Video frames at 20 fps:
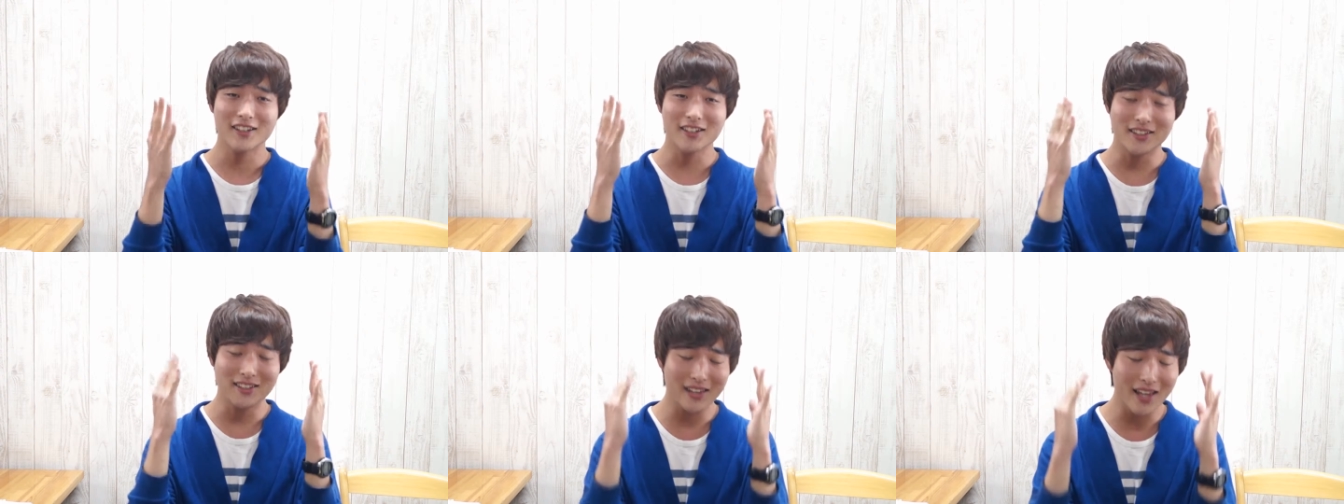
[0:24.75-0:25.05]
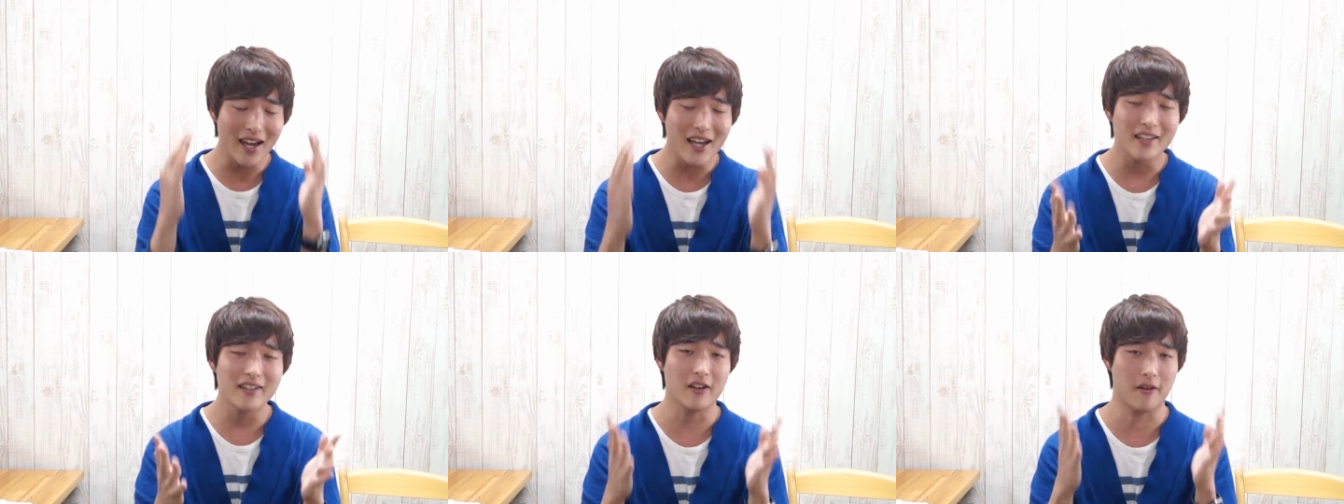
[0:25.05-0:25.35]
the
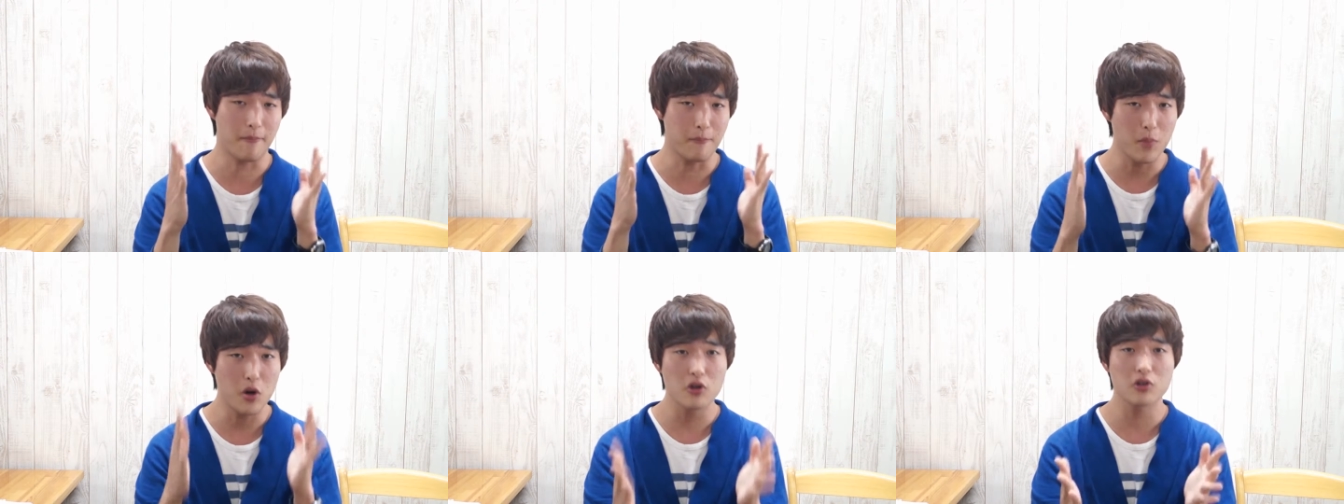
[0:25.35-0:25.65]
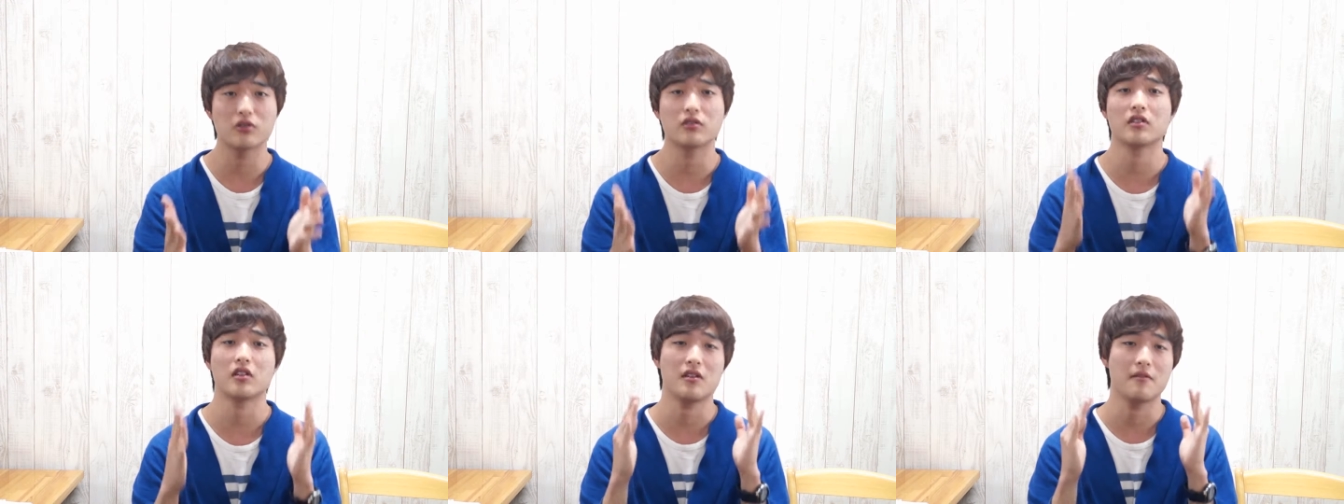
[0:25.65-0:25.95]
10
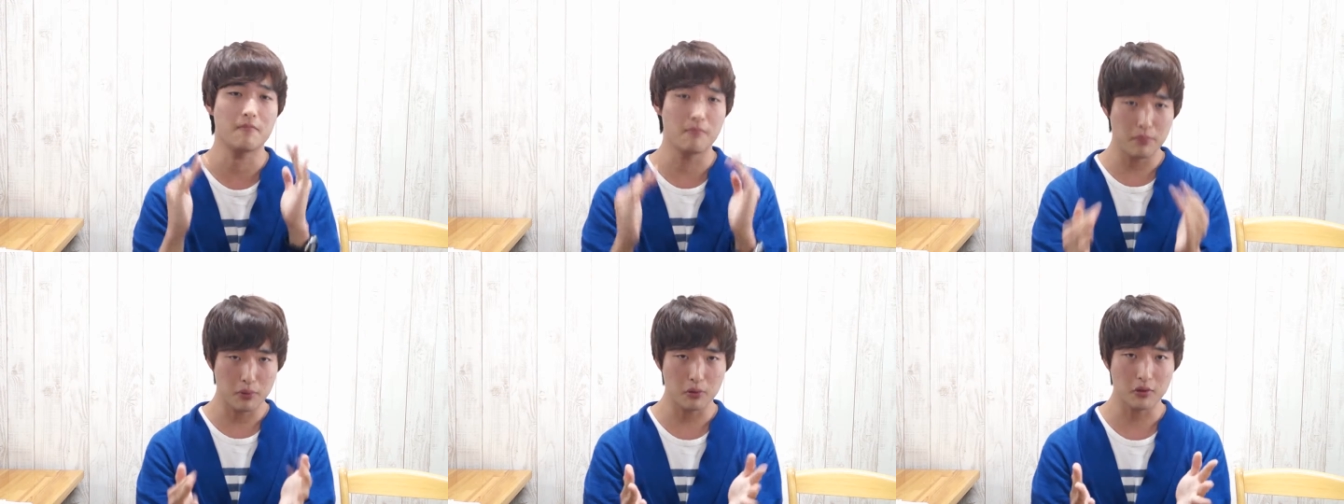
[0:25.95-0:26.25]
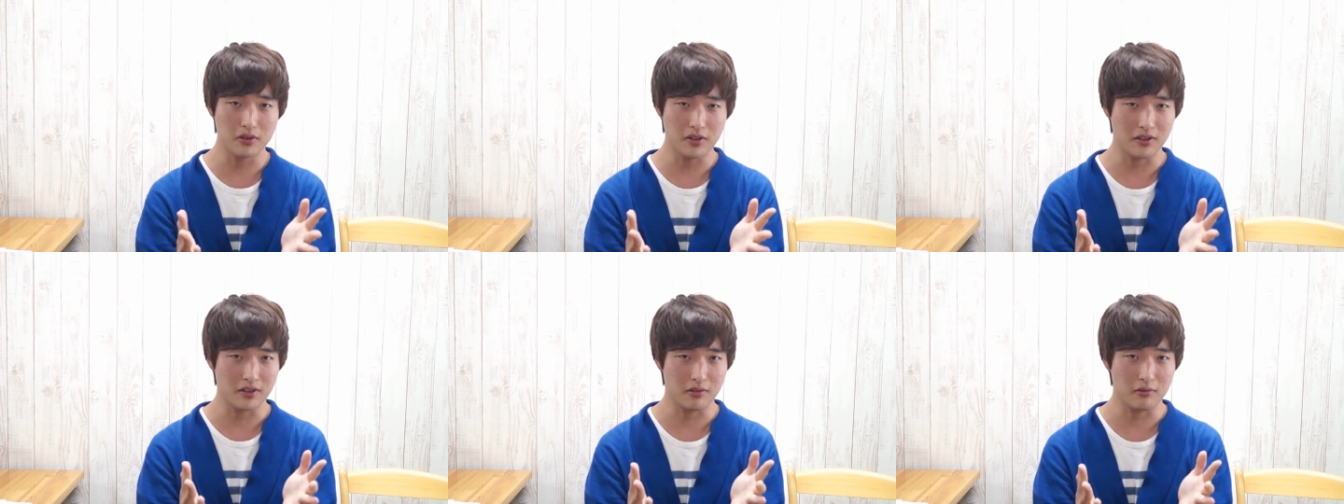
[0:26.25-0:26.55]
most
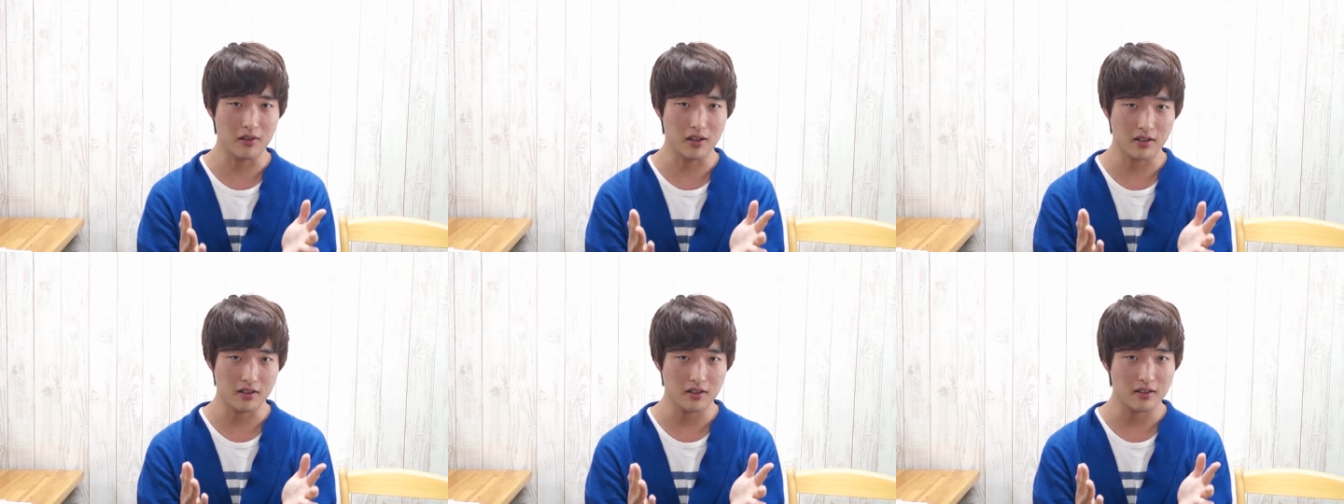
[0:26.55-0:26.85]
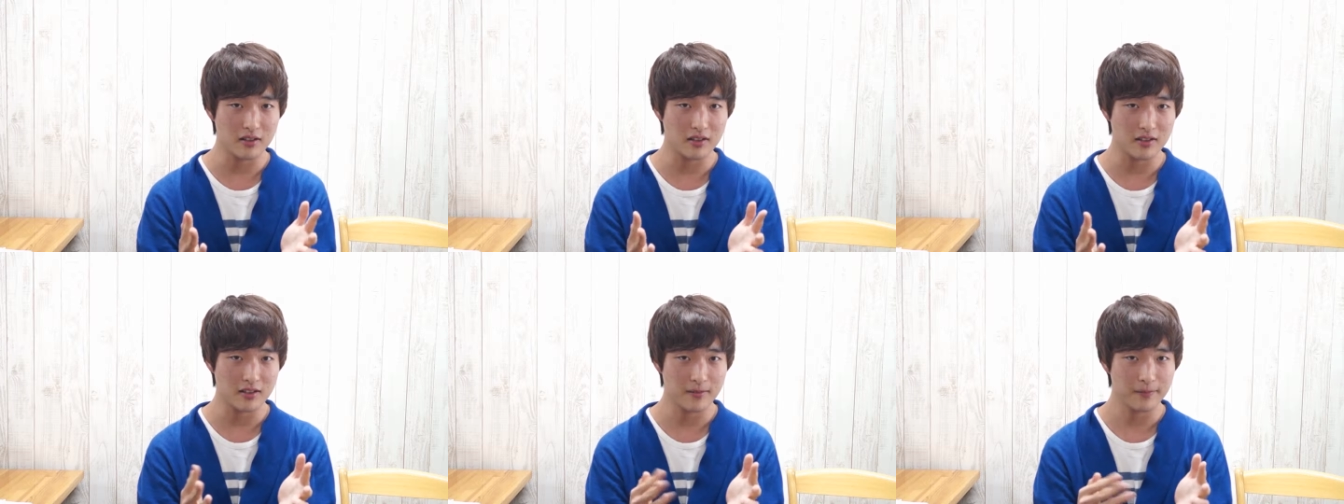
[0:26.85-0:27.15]
important
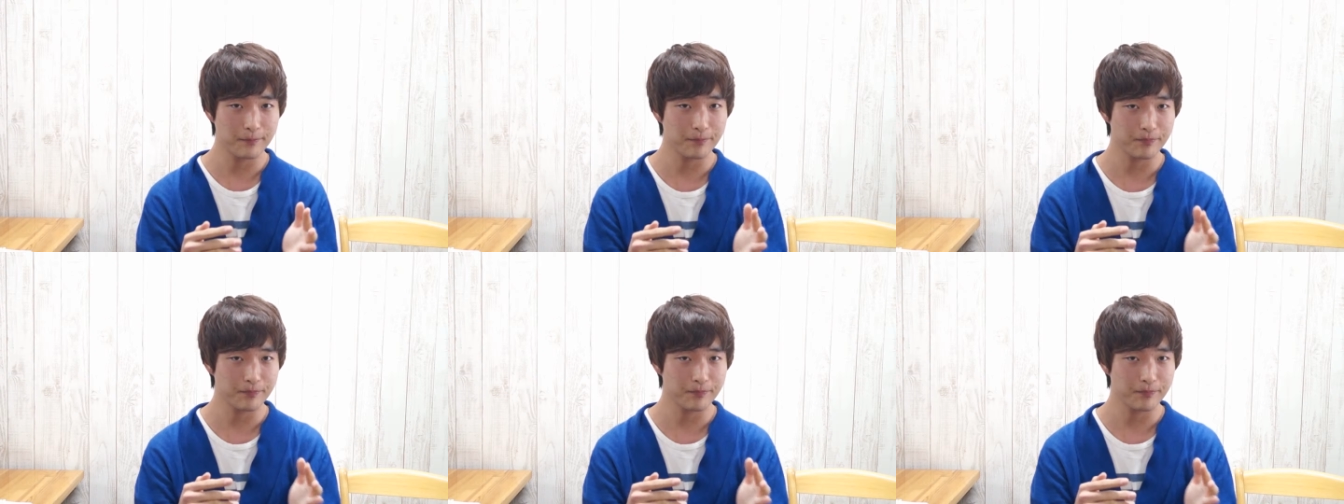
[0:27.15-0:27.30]
ones.